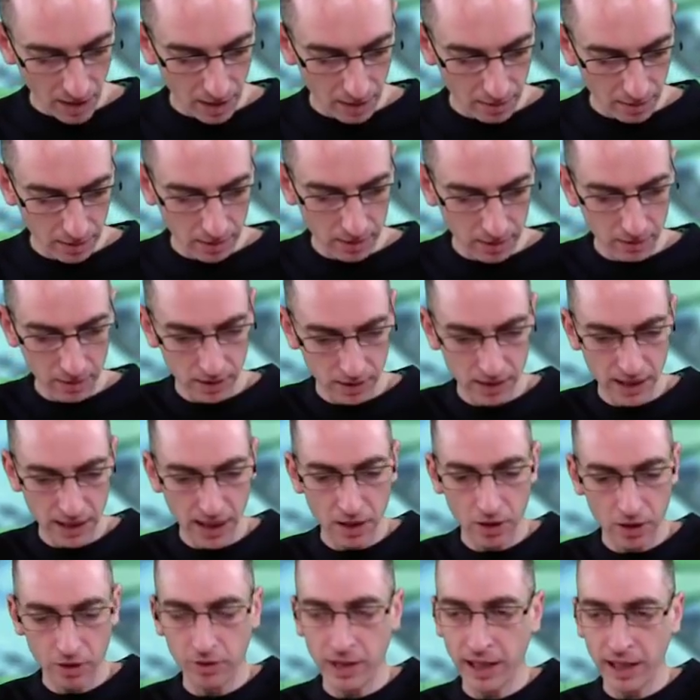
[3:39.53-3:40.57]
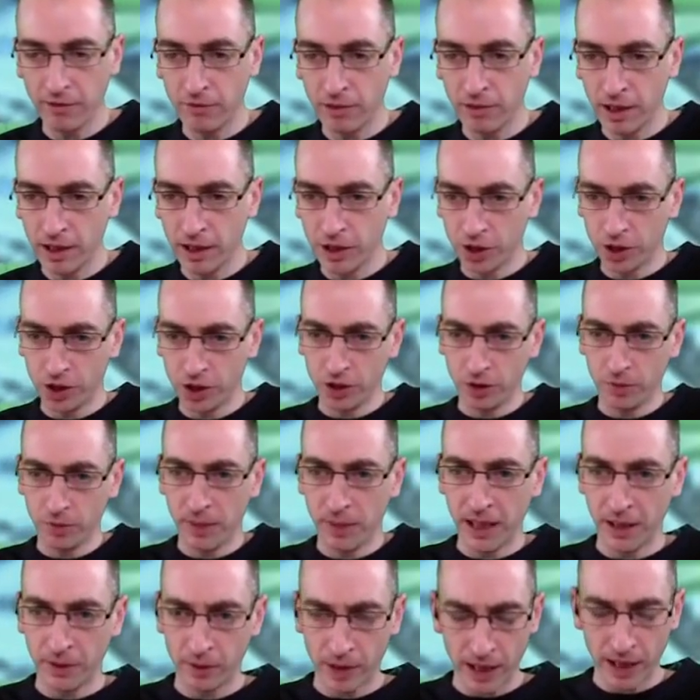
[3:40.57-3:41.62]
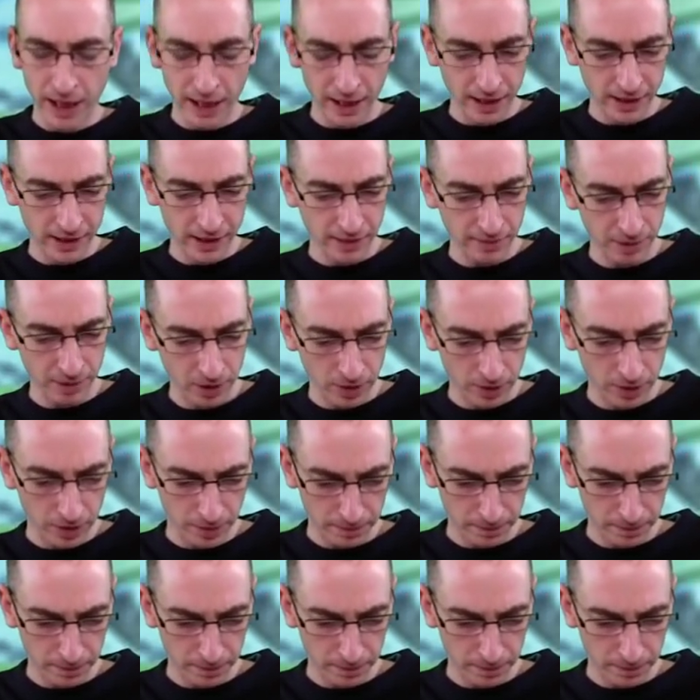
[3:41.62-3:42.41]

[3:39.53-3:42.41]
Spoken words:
Single great right should be okay. Let's have a look.